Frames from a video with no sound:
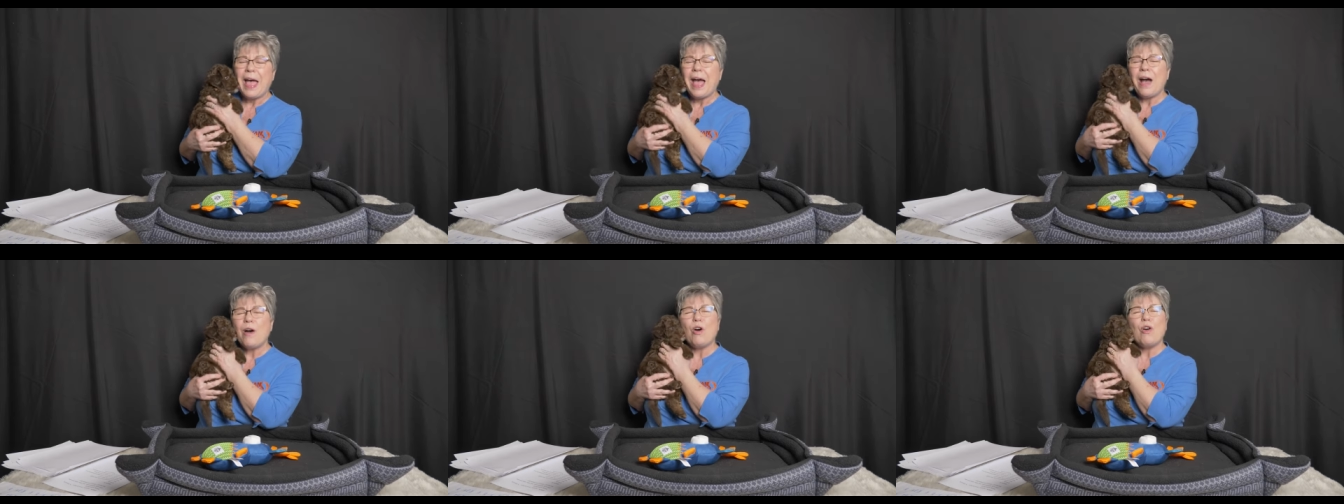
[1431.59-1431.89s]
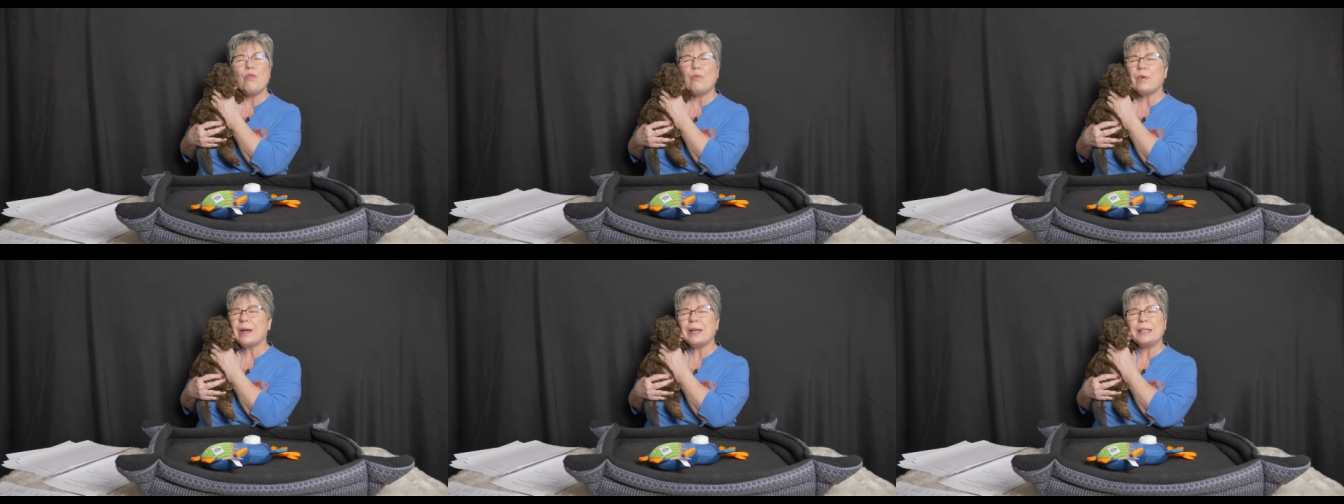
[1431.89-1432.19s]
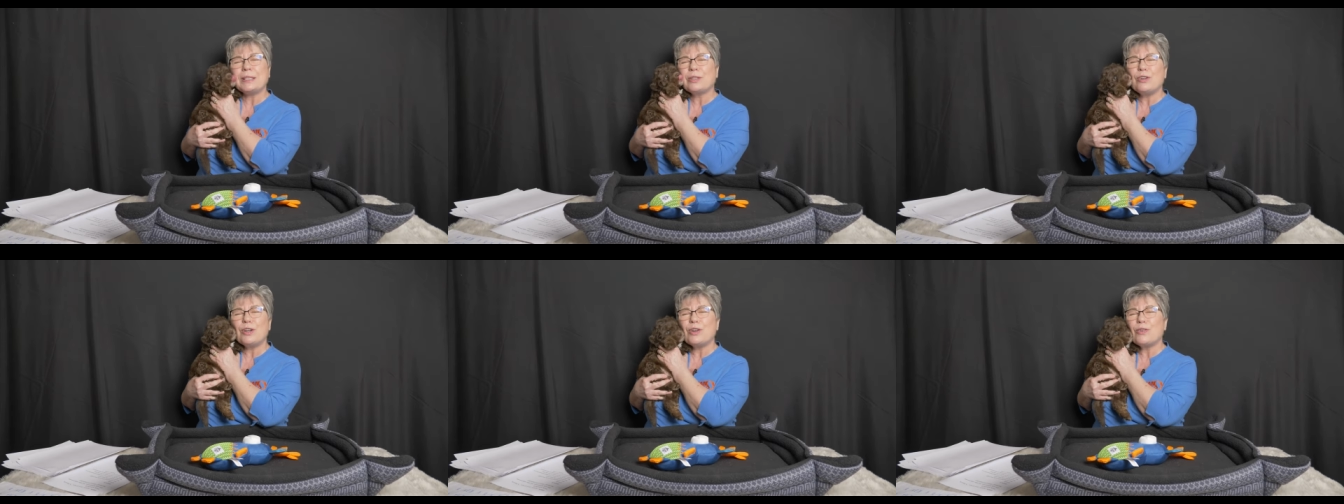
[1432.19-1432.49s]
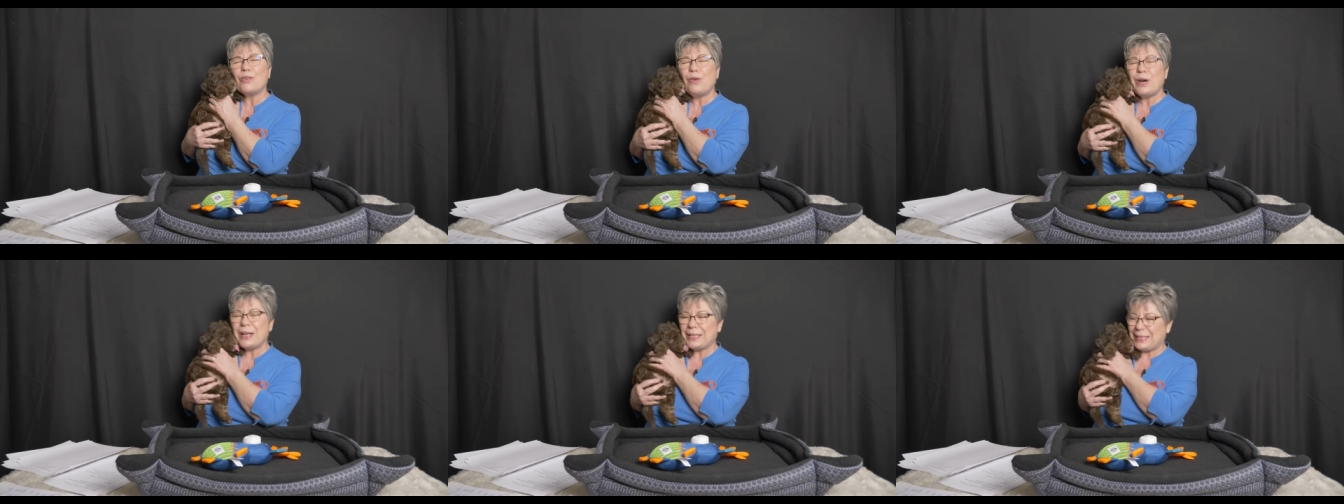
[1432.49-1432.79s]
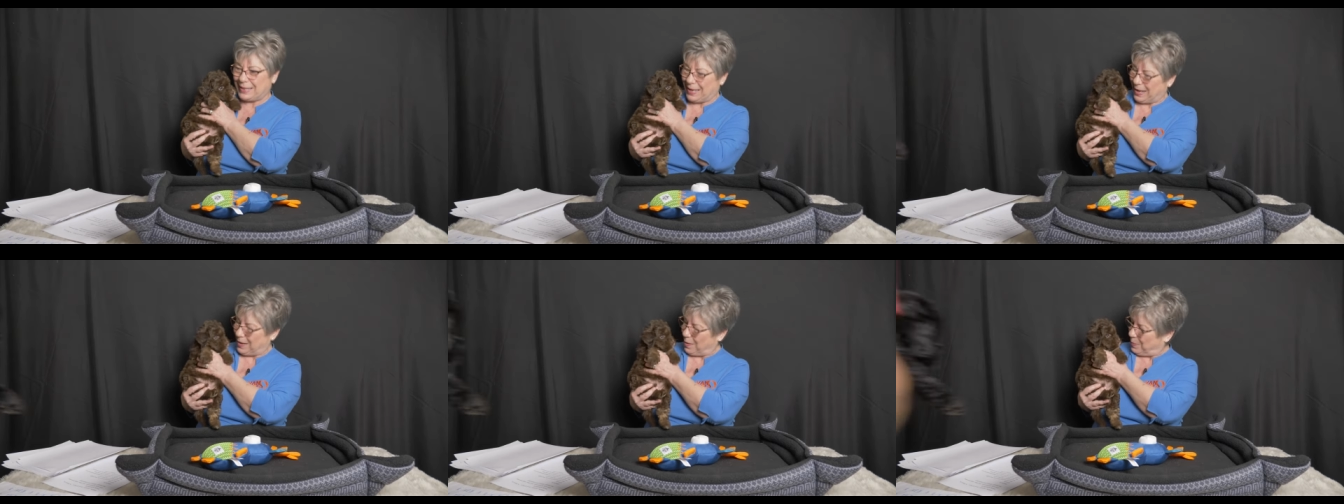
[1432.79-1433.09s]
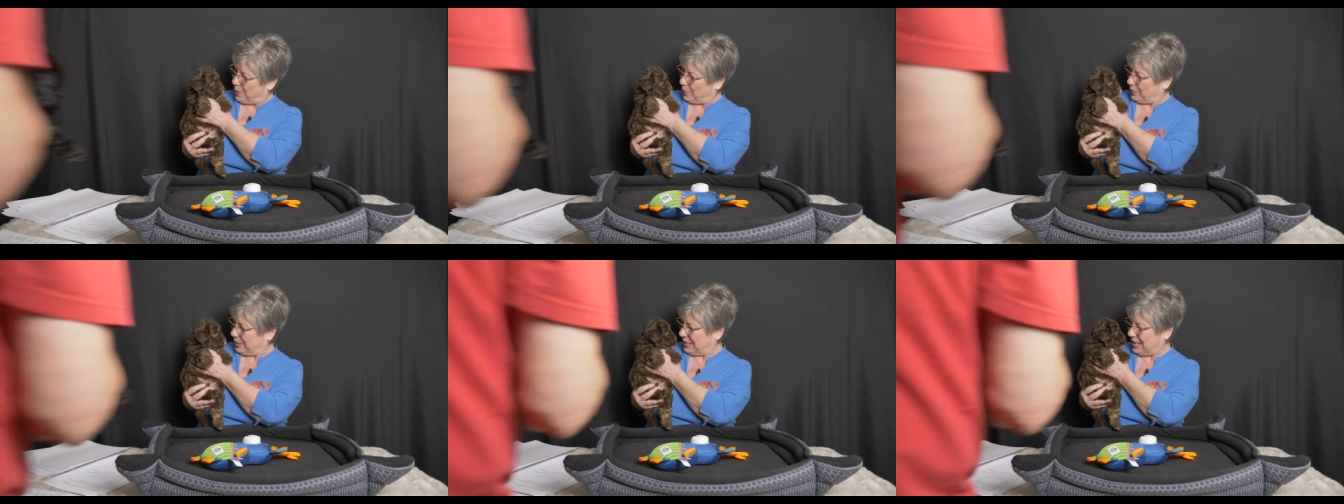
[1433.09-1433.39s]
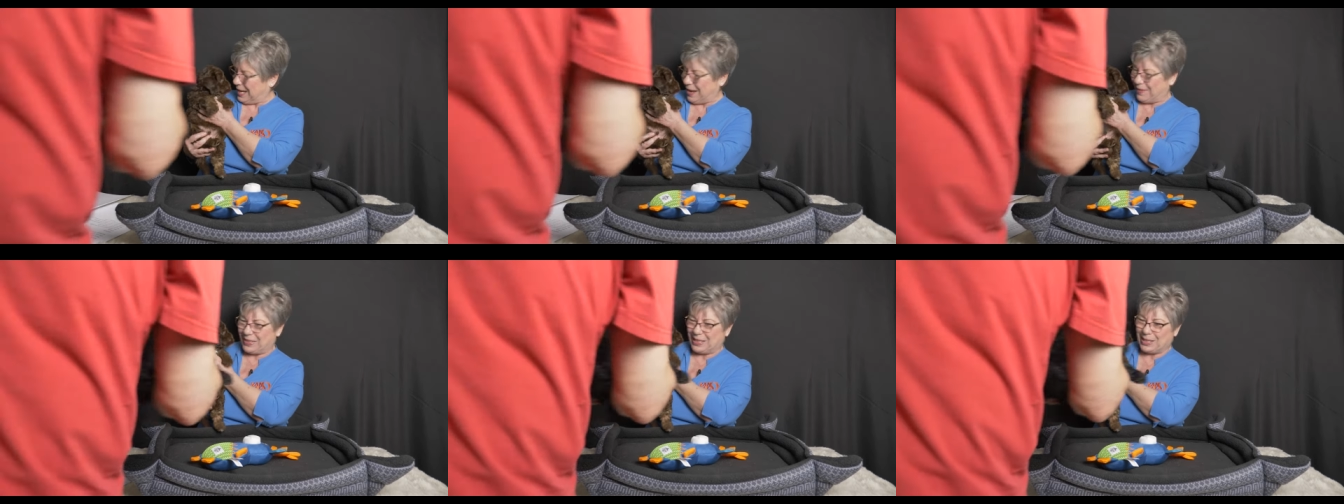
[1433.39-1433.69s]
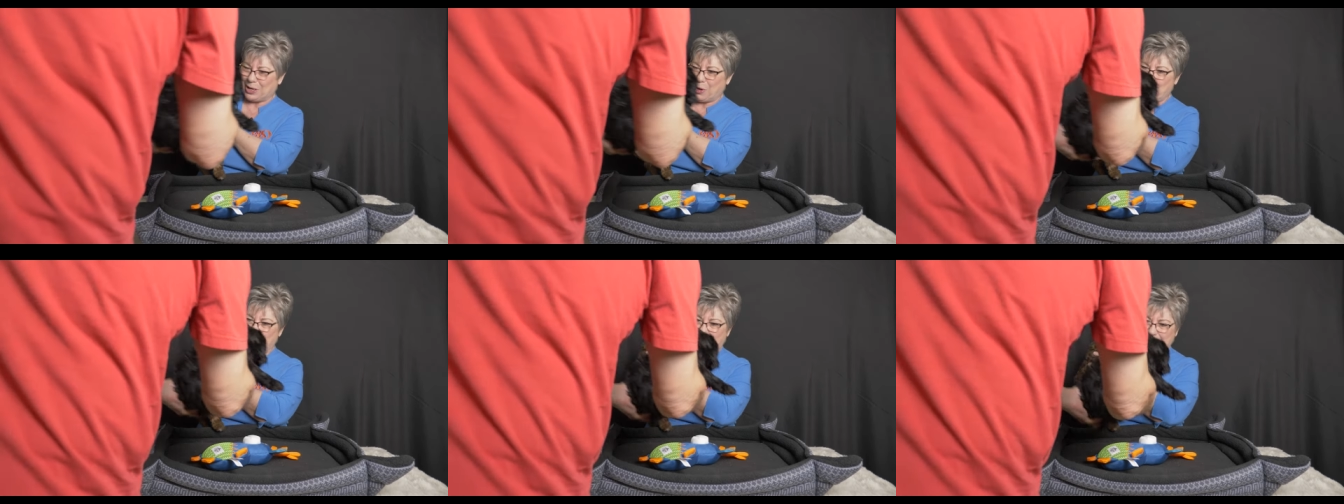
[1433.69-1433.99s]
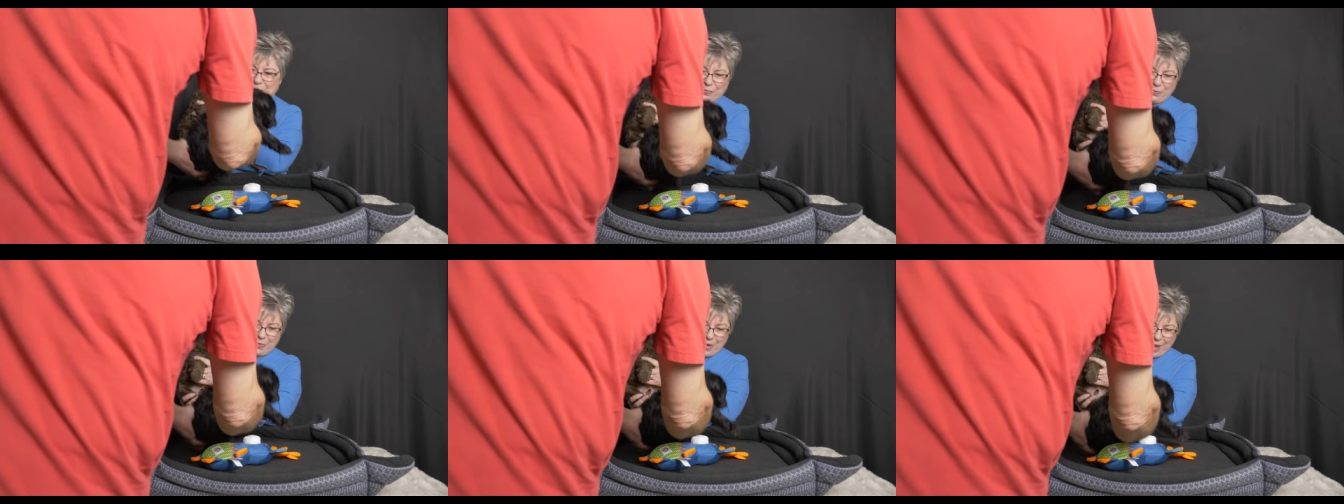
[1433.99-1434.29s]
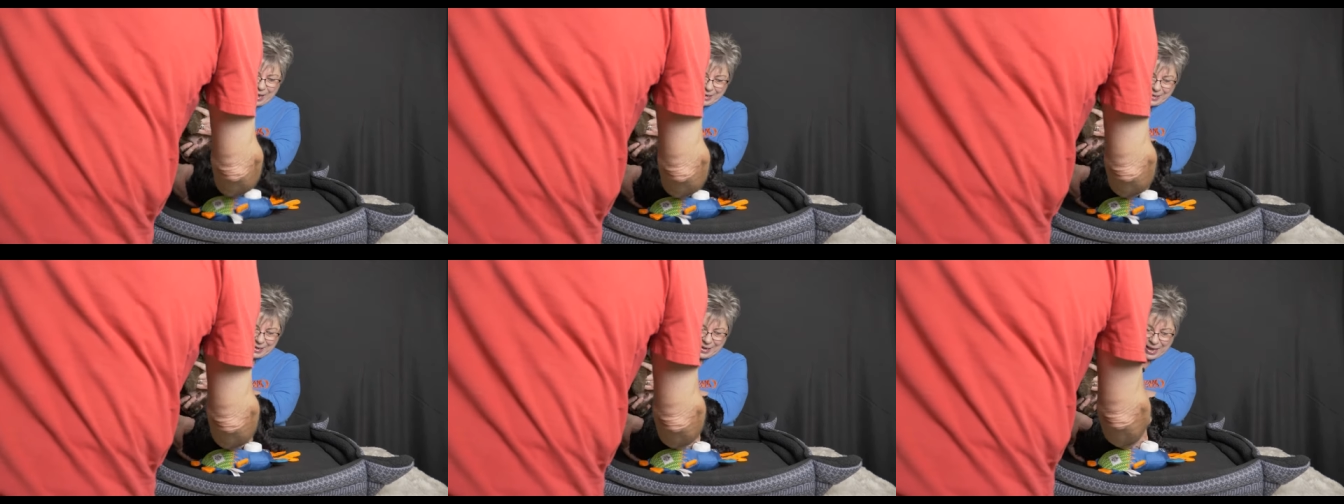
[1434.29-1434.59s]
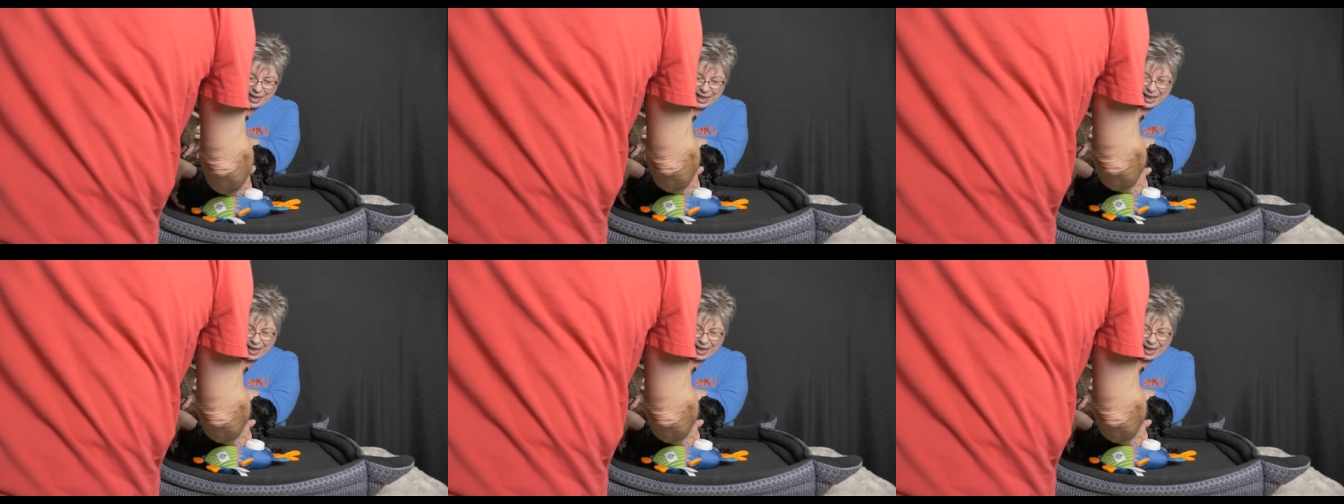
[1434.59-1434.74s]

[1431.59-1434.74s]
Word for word: Oh, where he's going to go on sailboats and have so much fun.